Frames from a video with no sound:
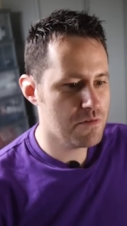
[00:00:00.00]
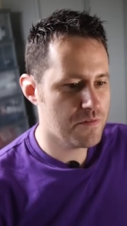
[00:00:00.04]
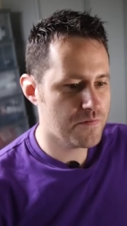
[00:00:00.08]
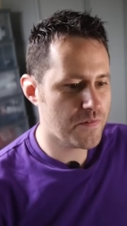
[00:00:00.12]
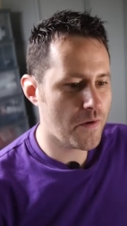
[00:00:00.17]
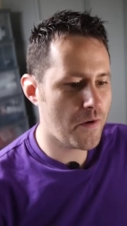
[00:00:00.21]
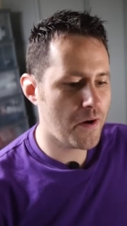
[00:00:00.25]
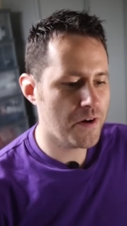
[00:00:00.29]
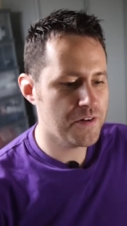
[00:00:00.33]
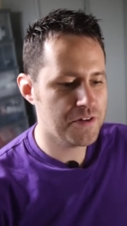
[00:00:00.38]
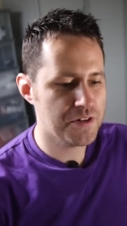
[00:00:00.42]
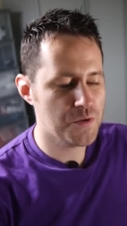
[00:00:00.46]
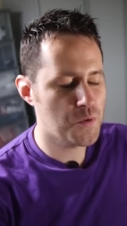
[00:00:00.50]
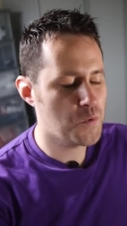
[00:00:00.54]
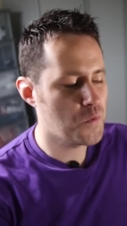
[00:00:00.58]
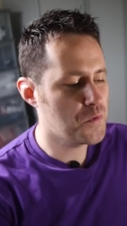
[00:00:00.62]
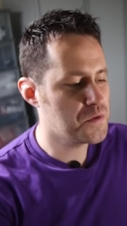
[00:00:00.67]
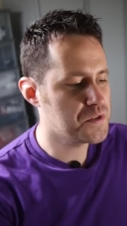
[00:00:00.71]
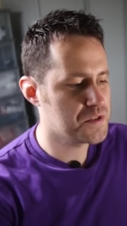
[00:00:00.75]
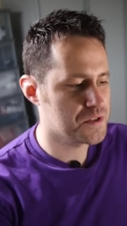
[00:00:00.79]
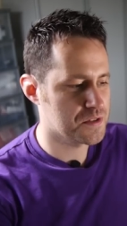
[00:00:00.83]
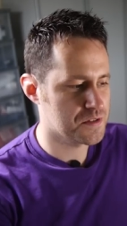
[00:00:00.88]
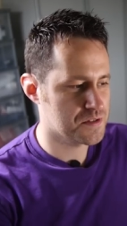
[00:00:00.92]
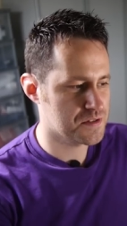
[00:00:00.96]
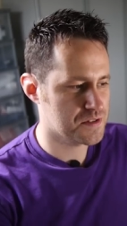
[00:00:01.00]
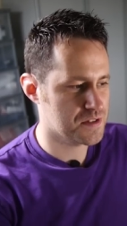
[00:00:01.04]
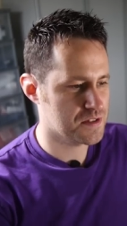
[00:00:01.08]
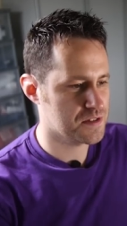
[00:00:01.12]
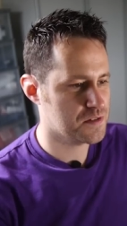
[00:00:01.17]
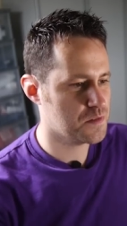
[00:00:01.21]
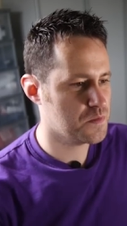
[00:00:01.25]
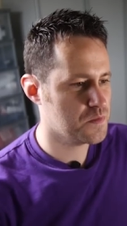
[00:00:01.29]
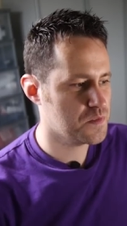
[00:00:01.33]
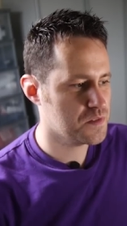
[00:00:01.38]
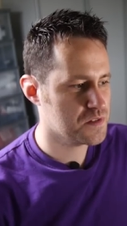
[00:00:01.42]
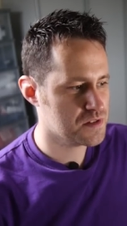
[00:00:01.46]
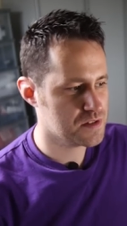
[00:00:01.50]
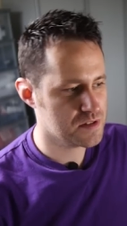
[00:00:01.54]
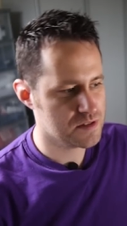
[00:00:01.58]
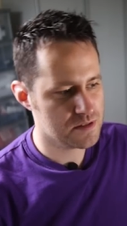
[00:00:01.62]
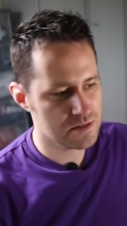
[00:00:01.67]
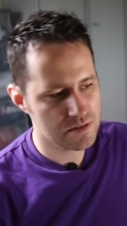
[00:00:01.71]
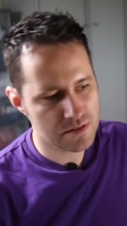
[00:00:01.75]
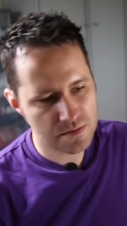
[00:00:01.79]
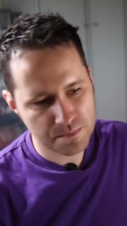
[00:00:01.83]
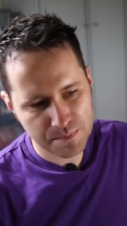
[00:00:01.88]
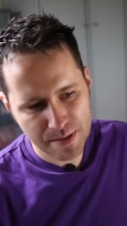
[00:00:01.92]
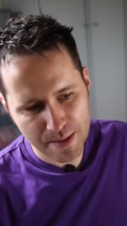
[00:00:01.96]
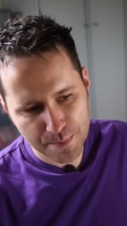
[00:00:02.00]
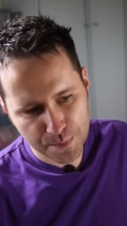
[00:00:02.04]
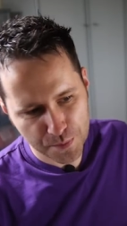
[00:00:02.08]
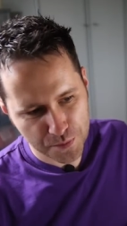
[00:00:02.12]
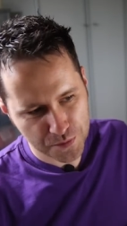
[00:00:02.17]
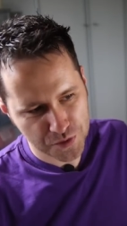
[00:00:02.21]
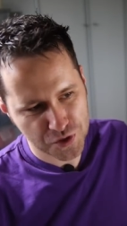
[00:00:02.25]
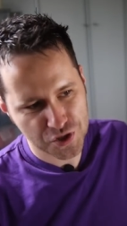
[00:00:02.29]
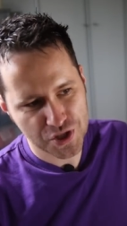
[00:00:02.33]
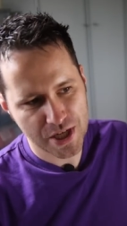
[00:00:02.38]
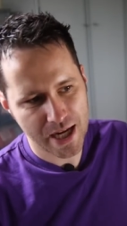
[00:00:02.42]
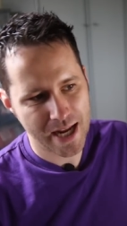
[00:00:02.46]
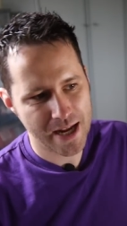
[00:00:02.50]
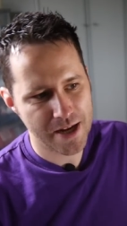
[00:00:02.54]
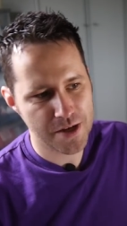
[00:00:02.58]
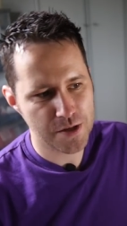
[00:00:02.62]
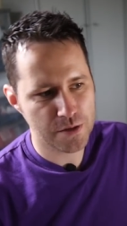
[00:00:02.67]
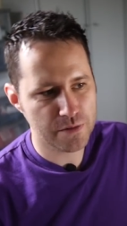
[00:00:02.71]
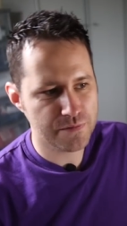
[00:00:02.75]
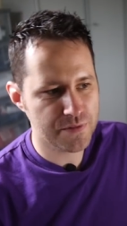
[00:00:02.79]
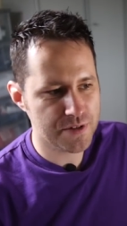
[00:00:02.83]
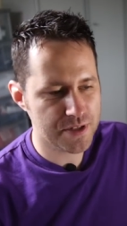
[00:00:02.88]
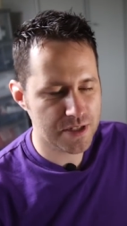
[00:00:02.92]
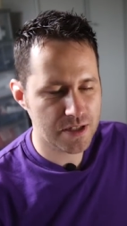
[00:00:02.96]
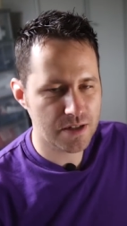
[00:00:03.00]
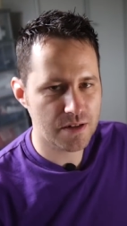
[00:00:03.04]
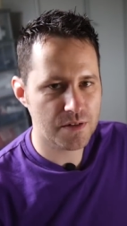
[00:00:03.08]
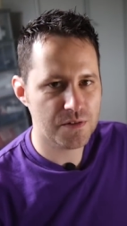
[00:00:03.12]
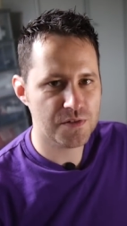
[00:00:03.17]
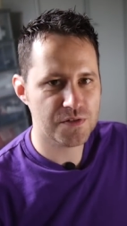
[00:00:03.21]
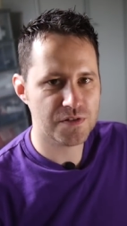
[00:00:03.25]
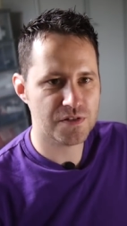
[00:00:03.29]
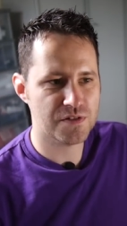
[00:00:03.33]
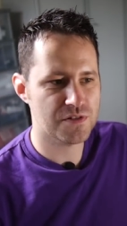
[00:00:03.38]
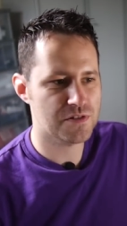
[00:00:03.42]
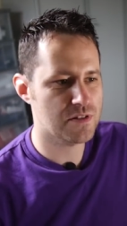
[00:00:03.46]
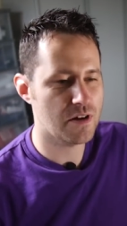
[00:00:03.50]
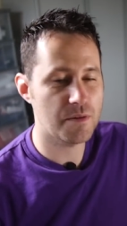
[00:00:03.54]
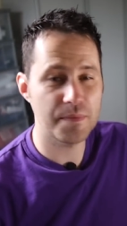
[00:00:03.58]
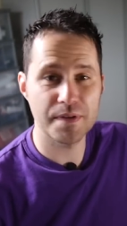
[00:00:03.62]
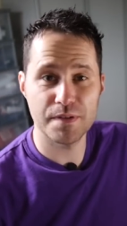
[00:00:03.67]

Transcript: find an audience, as long as people share your videos and stuff.